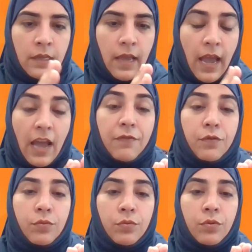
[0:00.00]
have
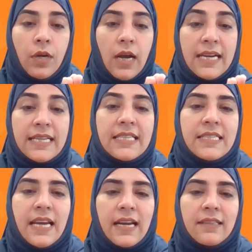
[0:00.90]
to
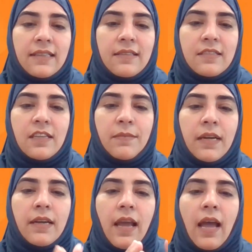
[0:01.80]
understand the system
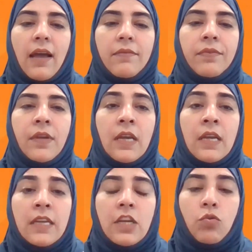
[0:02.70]
and
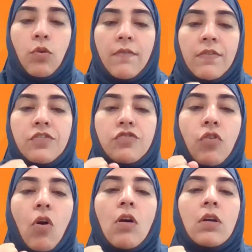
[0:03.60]
need to have a
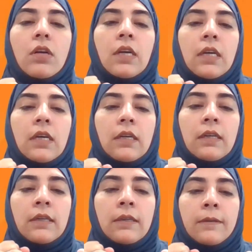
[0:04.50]
strong
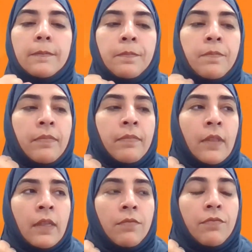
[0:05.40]
uh,
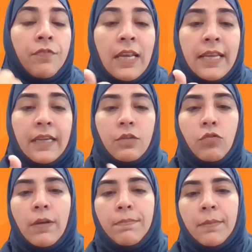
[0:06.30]
feeling to
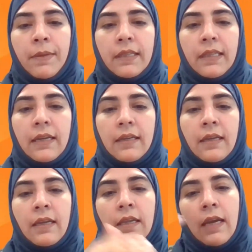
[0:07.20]
implement that.
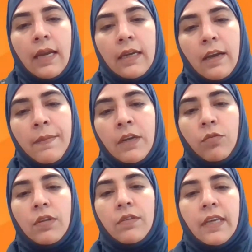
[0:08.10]
And coming
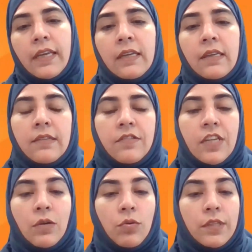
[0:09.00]
to the second
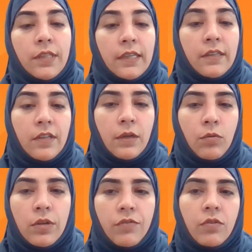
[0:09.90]
stakeholder, that is the
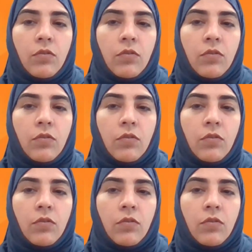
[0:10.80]
regulatory